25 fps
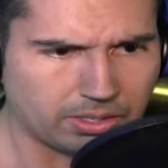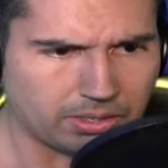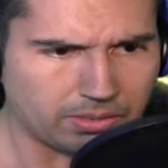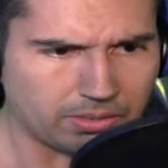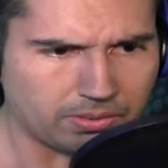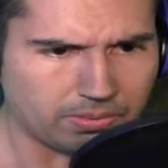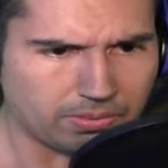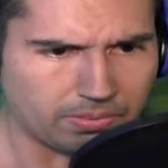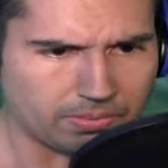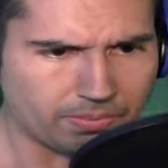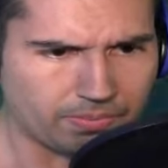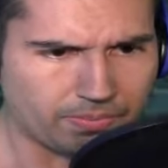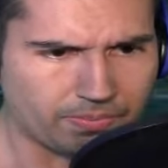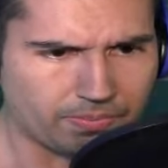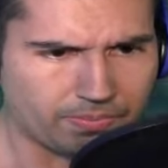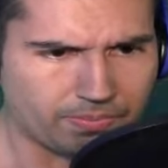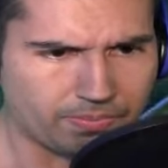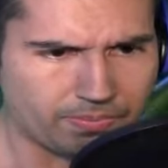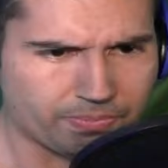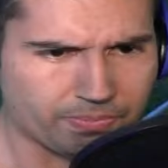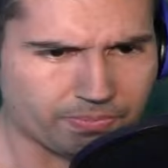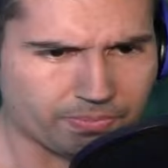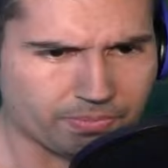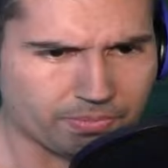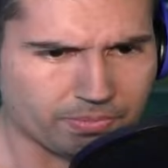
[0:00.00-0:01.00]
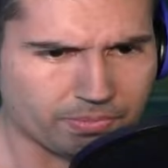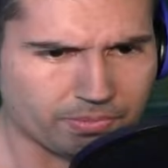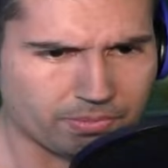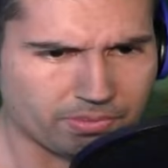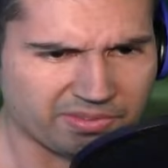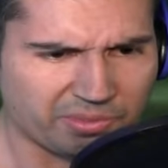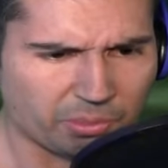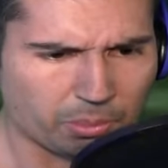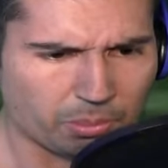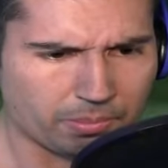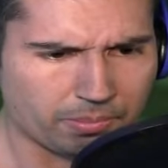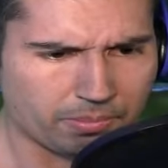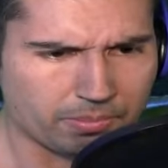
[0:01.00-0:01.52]
I
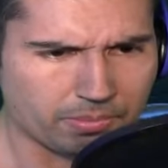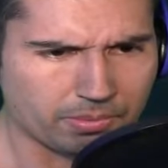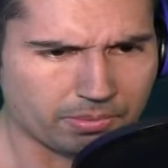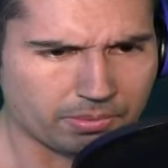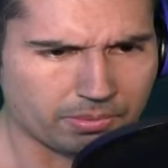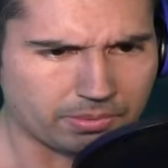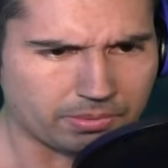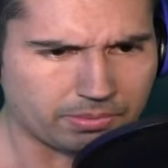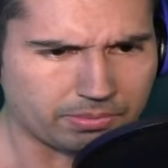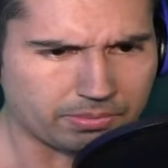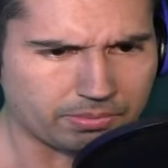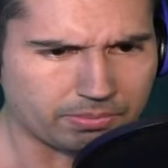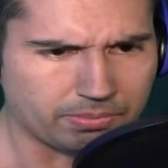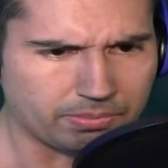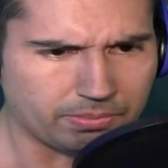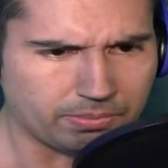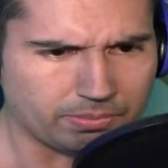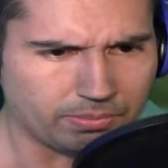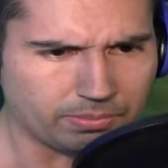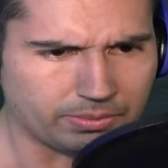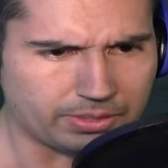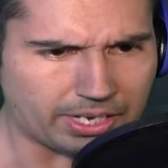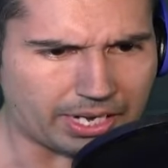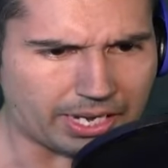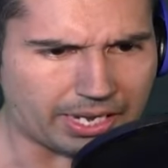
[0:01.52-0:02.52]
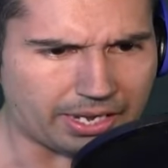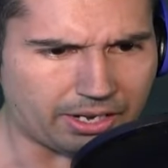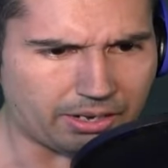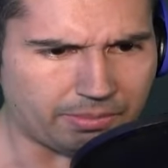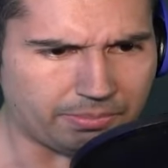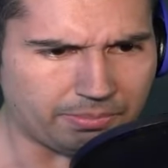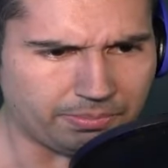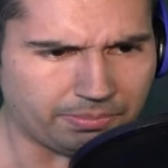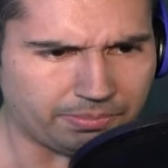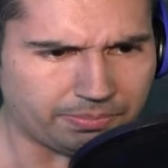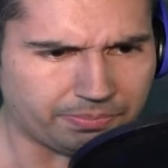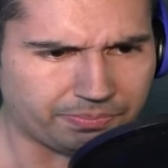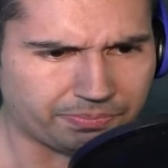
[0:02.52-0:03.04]
am Groot. Did I hit
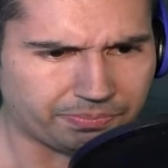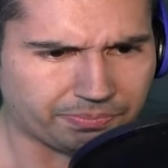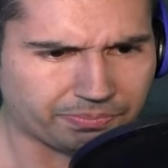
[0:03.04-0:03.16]
him?